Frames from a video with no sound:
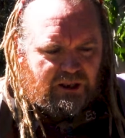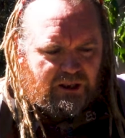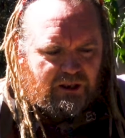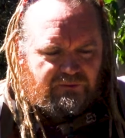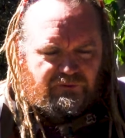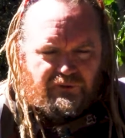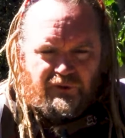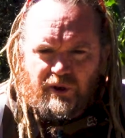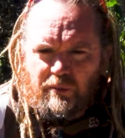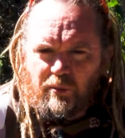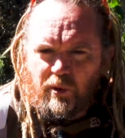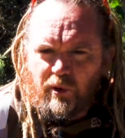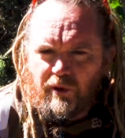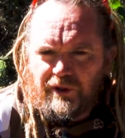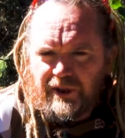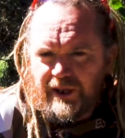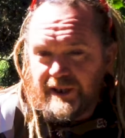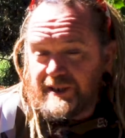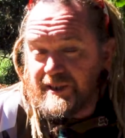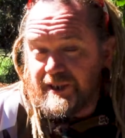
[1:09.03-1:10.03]
a few more
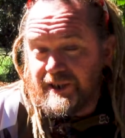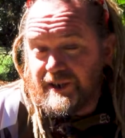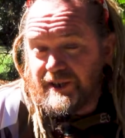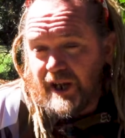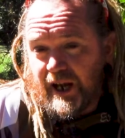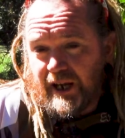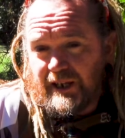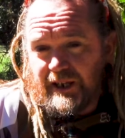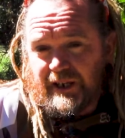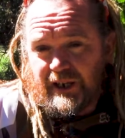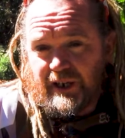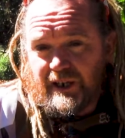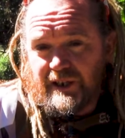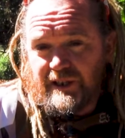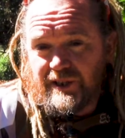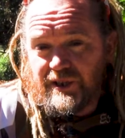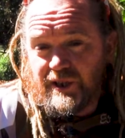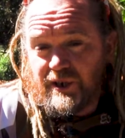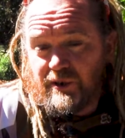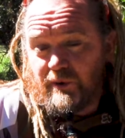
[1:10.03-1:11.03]
things to take into
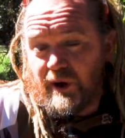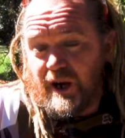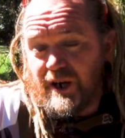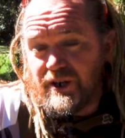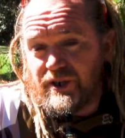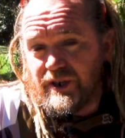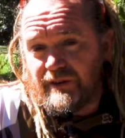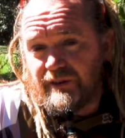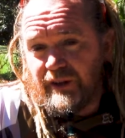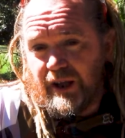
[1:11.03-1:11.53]
consideration